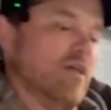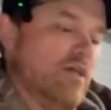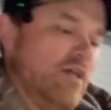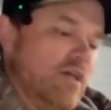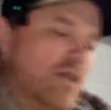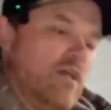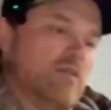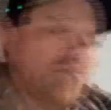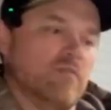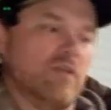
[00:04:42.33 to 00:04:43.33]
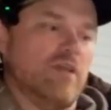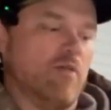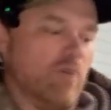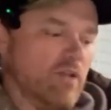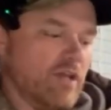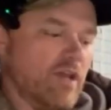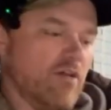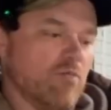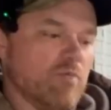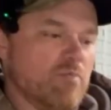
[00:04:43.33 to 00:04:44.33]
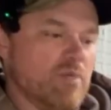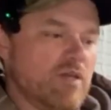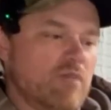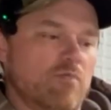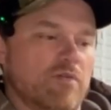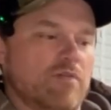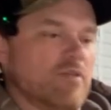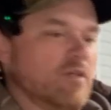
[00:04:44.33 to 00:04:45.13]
and it really helped me with